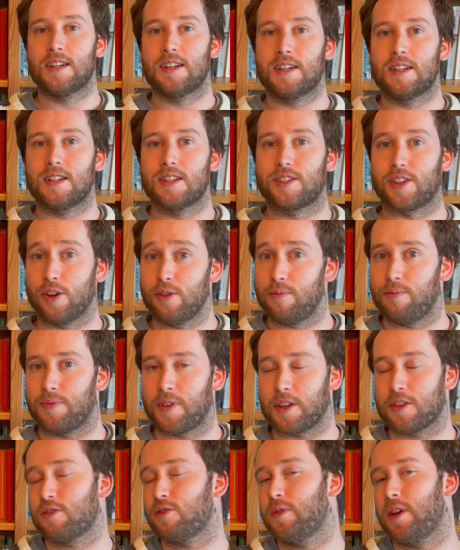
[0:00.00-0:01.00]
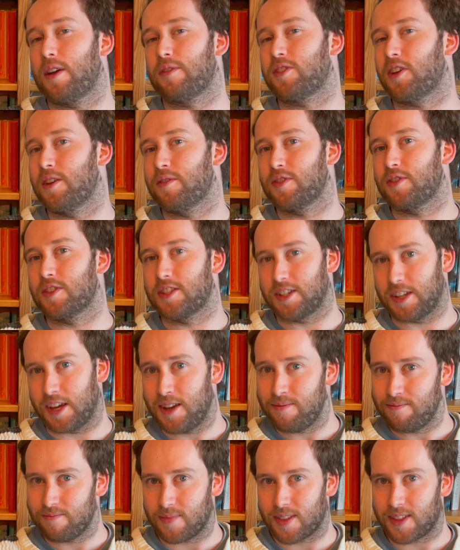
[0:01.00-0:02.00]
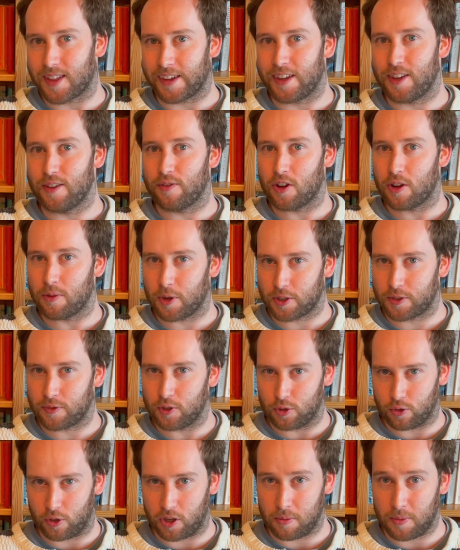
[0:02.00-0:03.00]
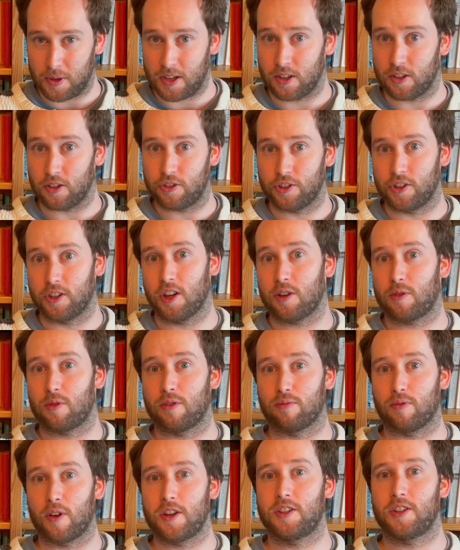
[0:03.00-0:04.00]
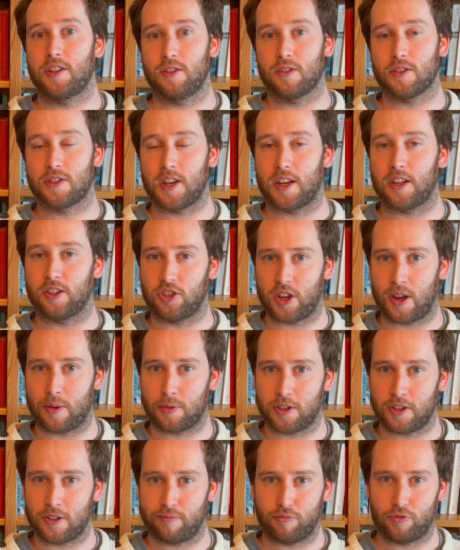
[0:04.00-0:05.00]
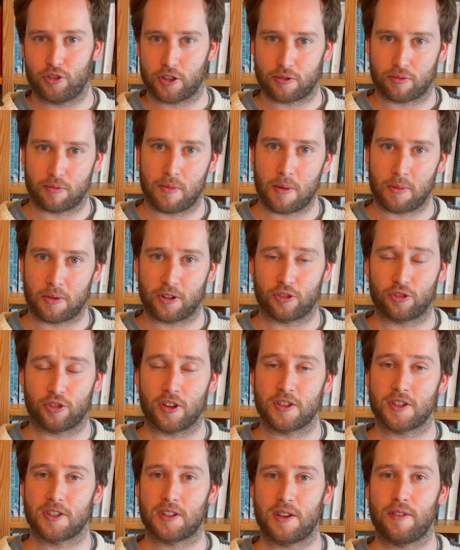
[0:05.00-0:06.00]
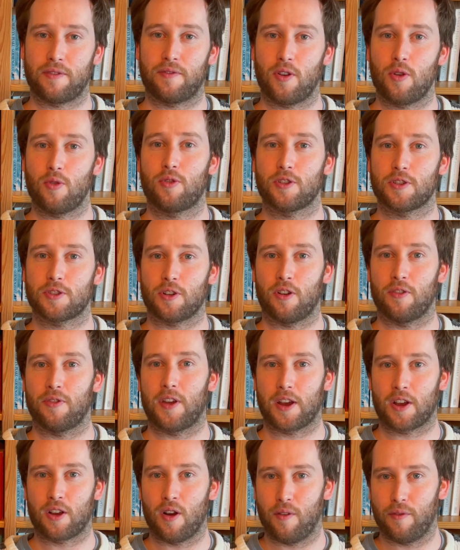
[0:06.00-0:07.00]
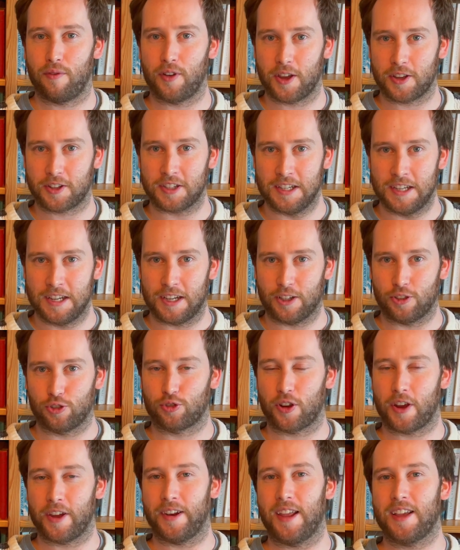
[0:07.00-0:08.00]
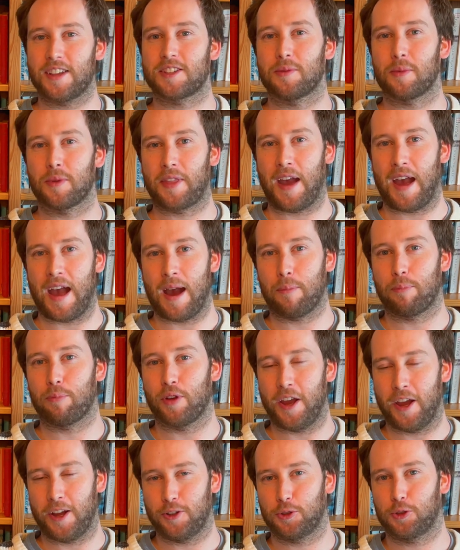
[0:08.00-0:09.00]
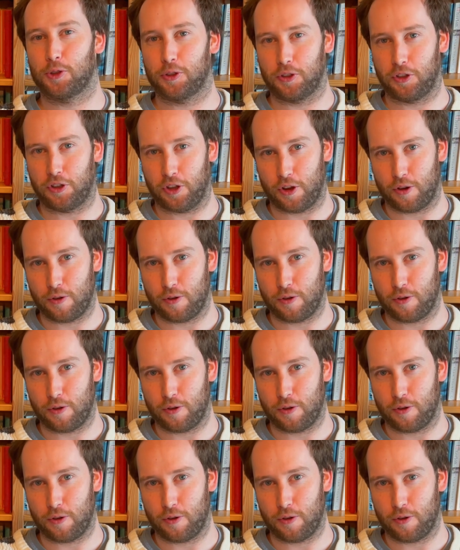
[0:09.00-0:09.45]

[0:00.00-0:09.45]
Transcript: So that's all we have time for today. Thank you very much for joining me and good luck with writing your second chapter. Just remember to try and stay focused on that conflict and try and let some of that apprehension go.